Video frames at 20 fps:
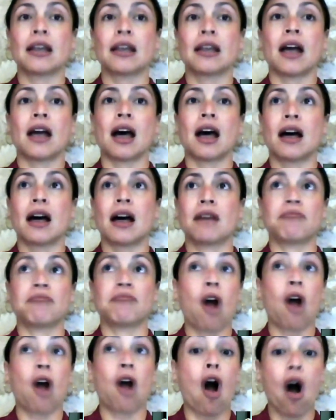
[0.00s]
Um,
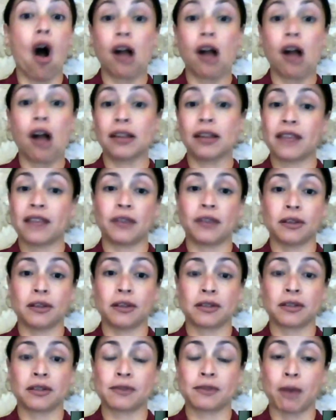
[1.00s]
all levels of
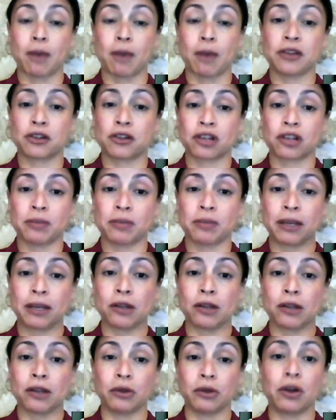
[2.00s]
sponsorship
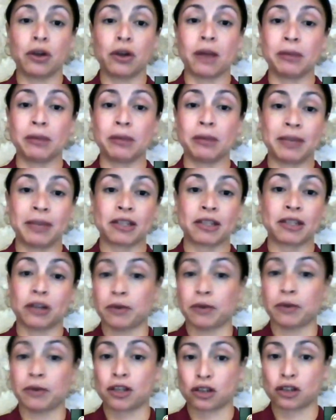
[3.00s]
include complimentary
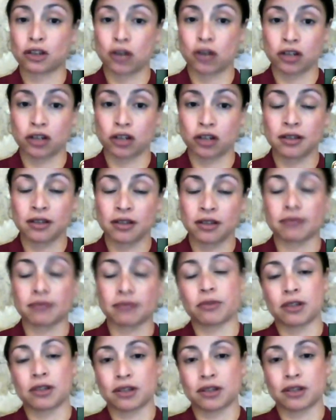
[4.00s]
registrations, which
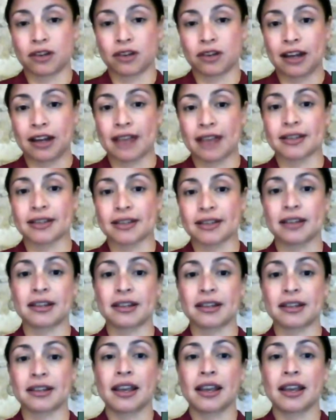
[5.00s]
is a great asset.
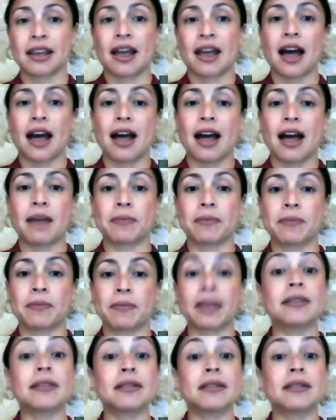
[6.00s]
Um, and
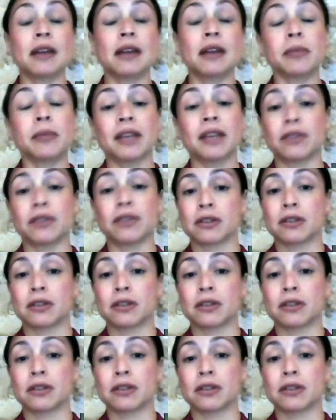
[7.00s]
some levels of